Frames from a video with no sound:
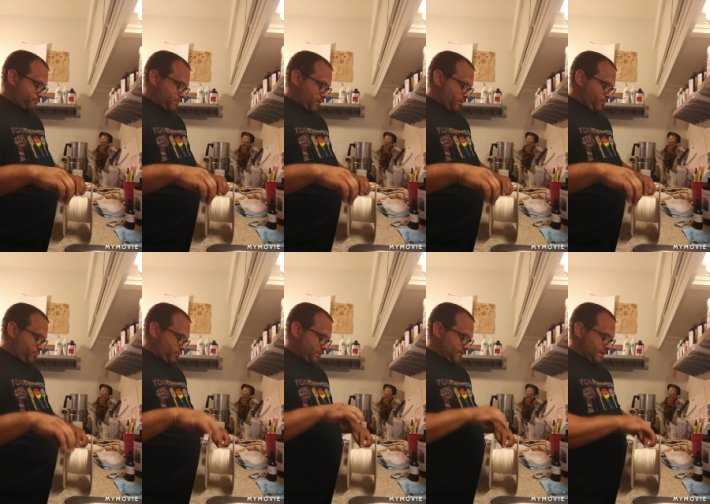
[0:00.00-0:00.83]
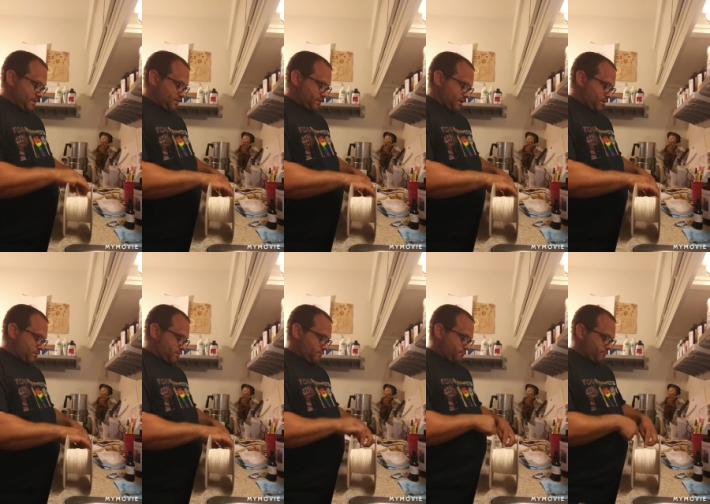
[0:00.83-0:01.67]
I'll put it dead
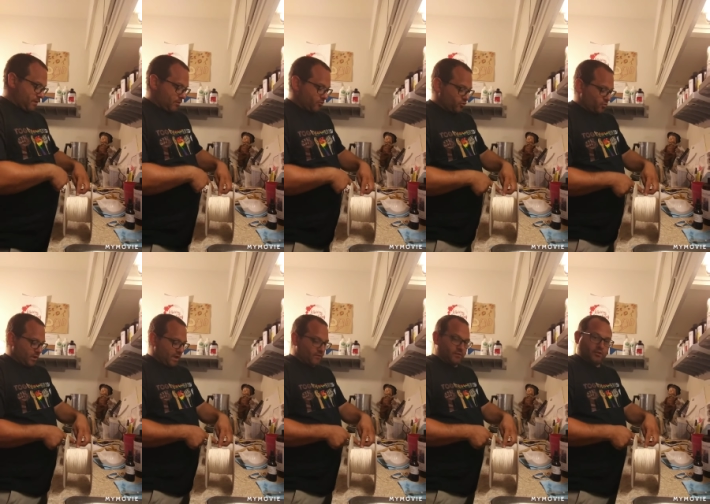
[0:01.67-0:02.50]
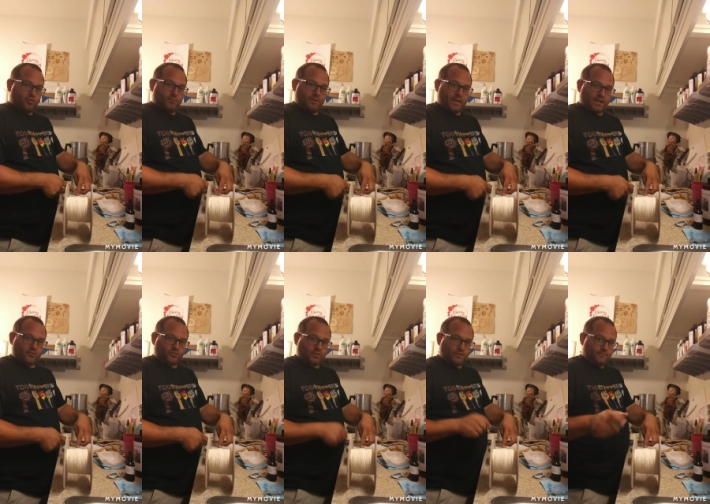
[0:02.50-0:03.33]
center. I always want to have a little bit
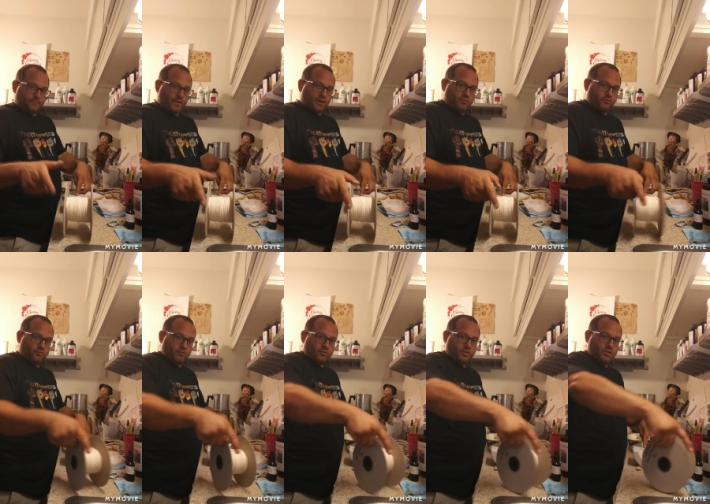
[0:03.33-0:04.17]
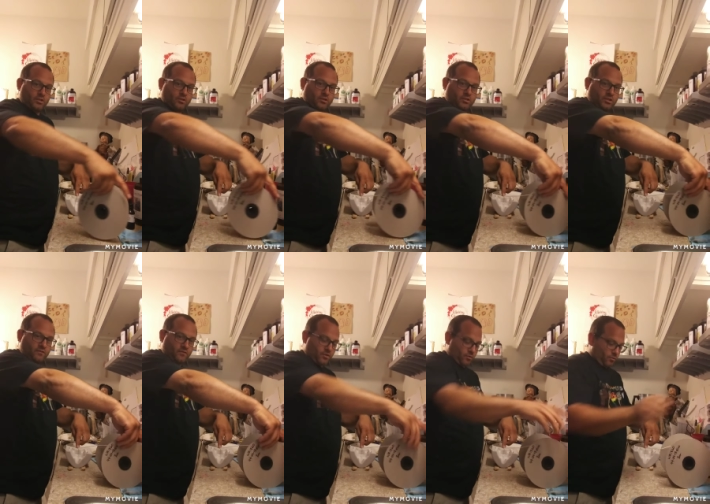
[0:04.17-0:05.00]
extra. I don't think you can see it
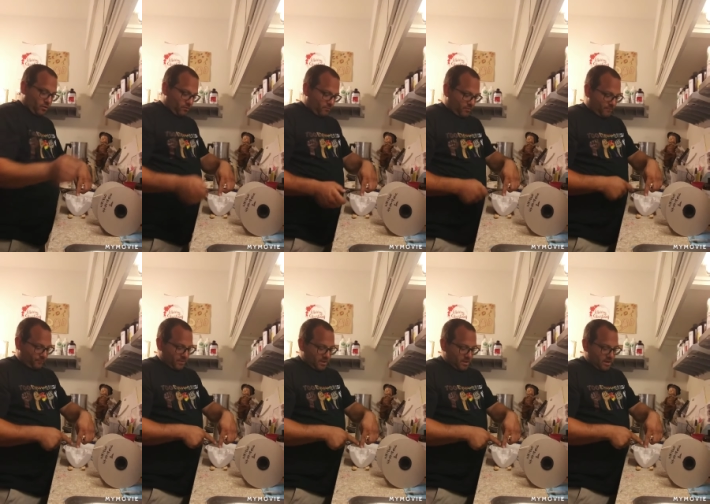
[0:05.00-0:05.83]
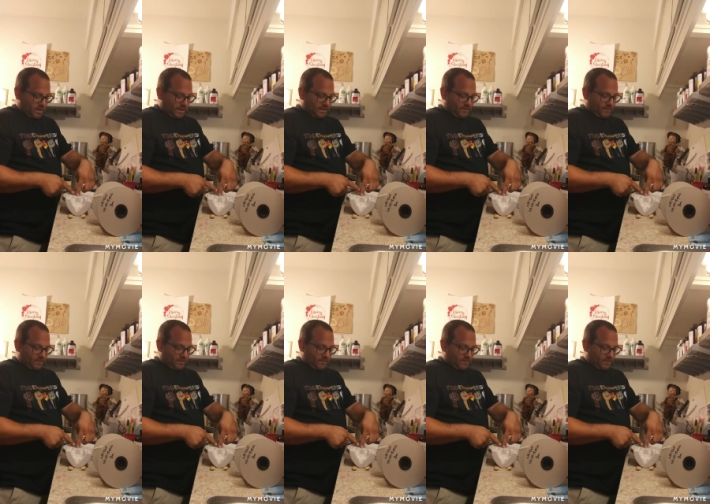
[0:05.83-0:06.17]
very well, but I like to